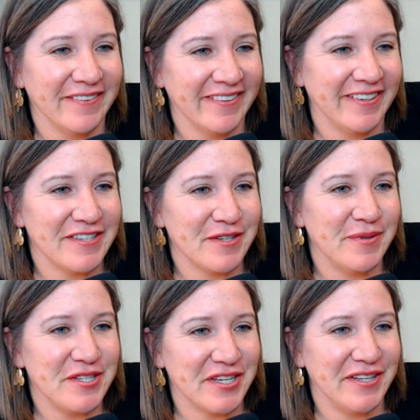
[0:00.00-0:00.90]
that it should be
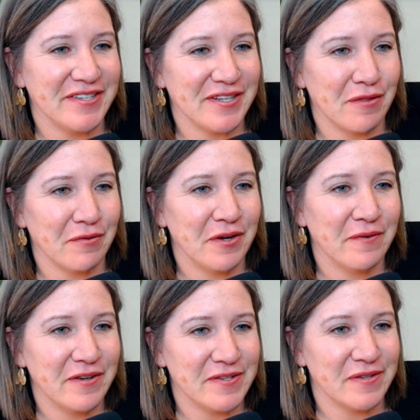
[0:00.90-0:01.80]
changed to 3
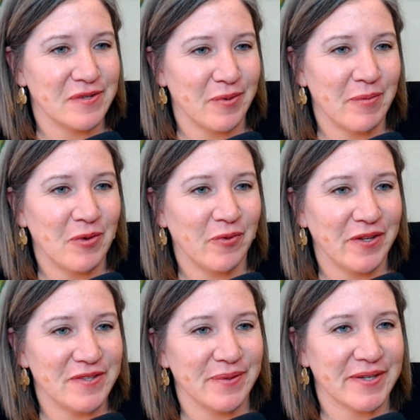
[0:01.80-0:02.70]
reasons women want
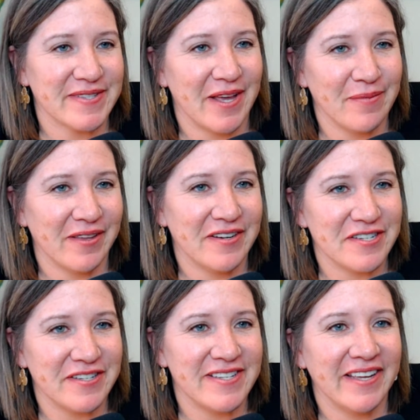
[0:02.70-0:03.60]
to accept, that I
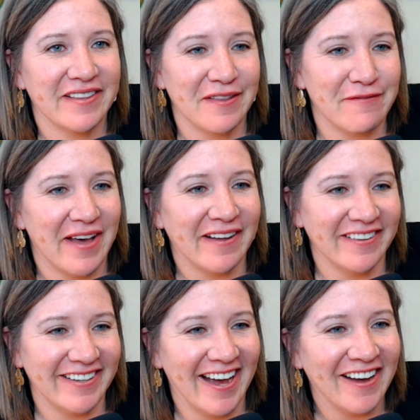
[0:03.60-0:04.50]
should take the
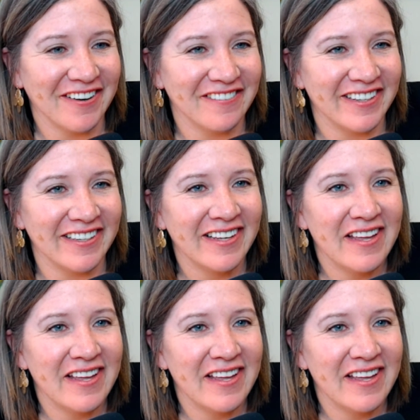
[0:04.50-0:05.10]
valid out of it.